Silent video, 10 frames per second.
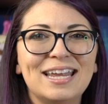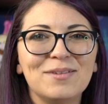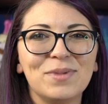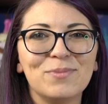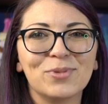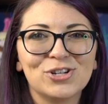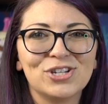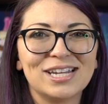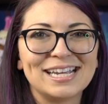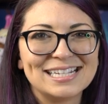enemy
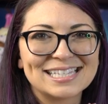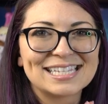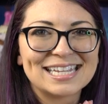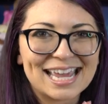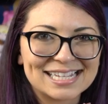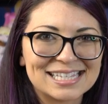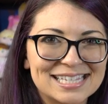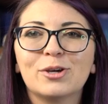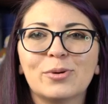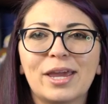merchandise. Yes.
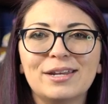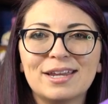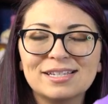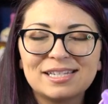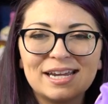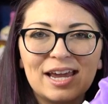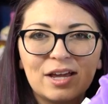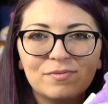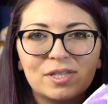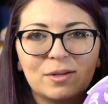Okay, next I
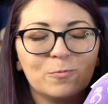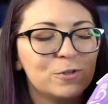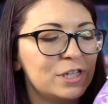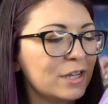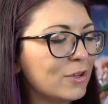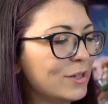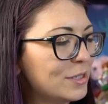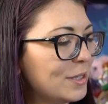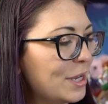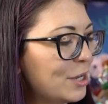have some
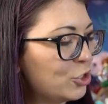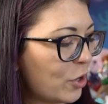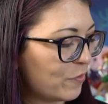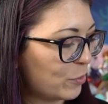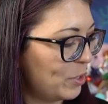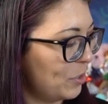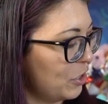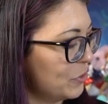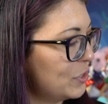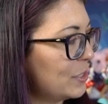ridiculous looking travel
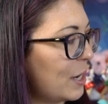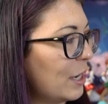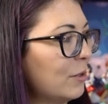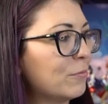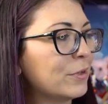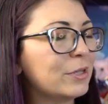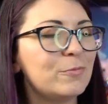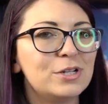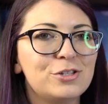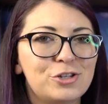pillows. I really
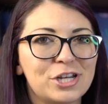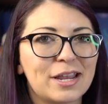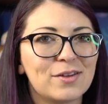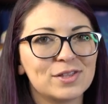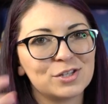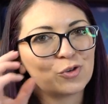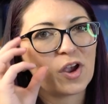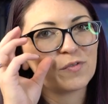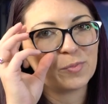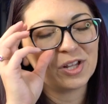wanted to check out these
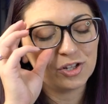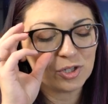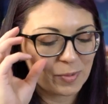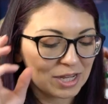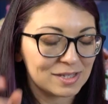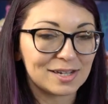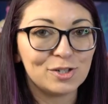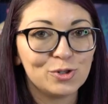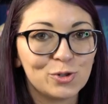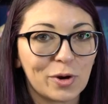travel pillows because I
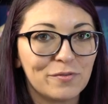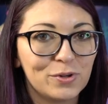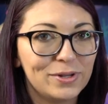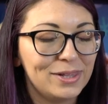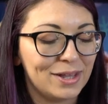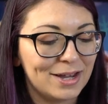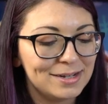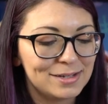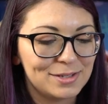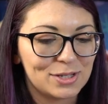do travel a
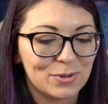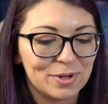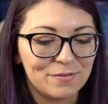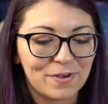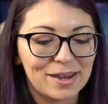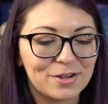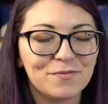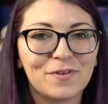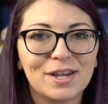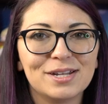lot, so if I
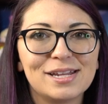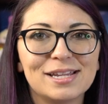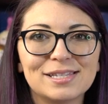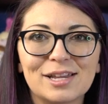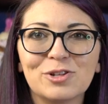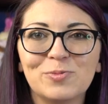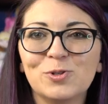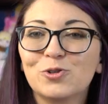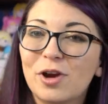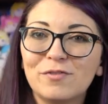could find a Sailor
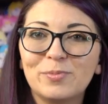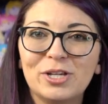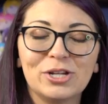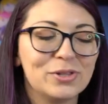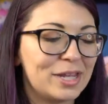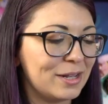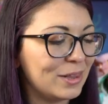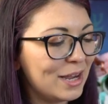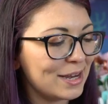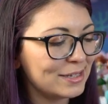Moon travel pillow that I
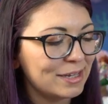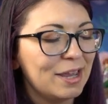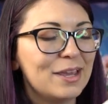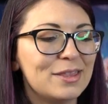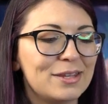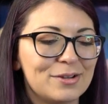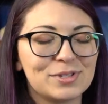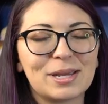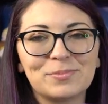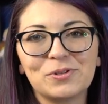liked, then I
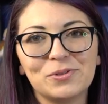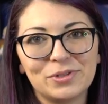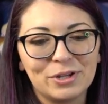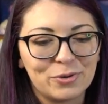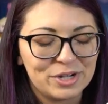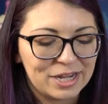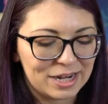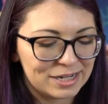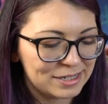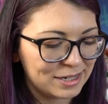was absolutely going to get
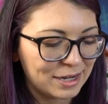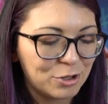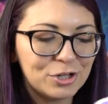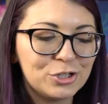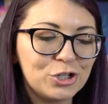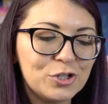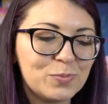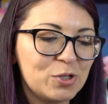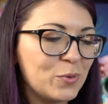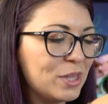it. I couldn't choose
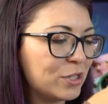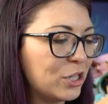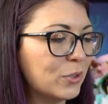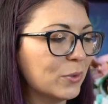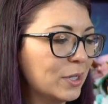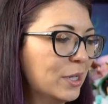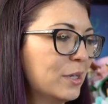between the two,